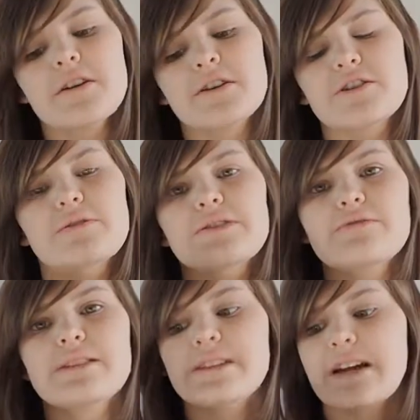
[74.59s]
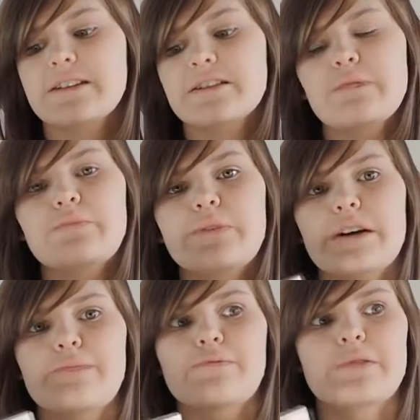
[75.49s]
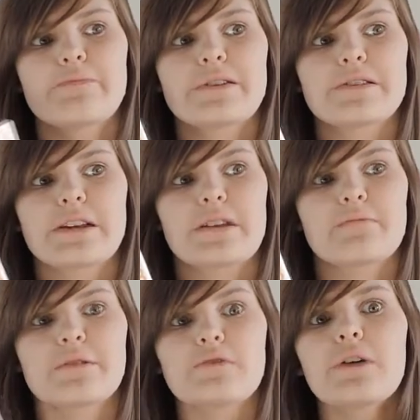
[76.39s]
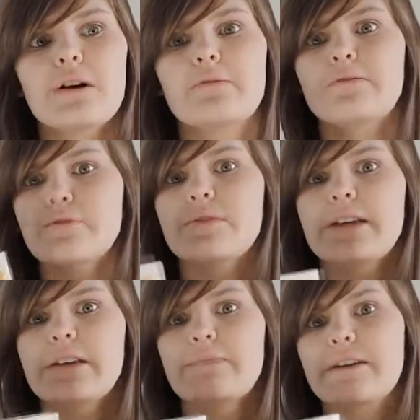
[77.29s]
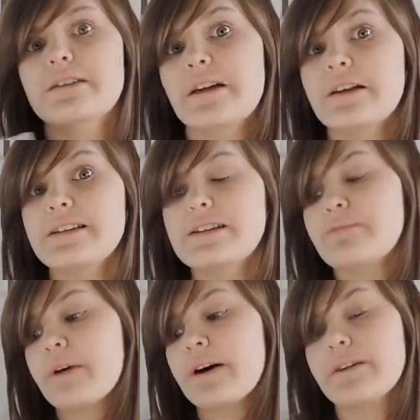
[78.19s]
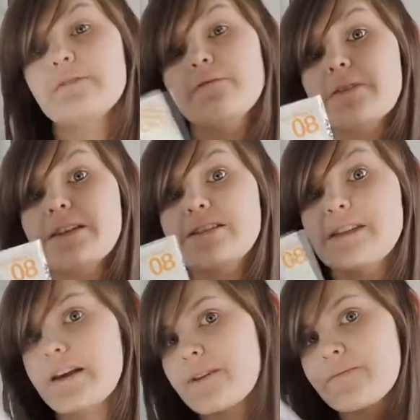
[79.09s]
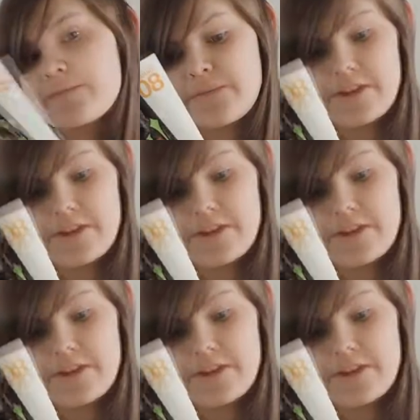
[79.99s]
so I do need to catch up, but I'm pretty much caught up with all the manga that I need to buy for this year,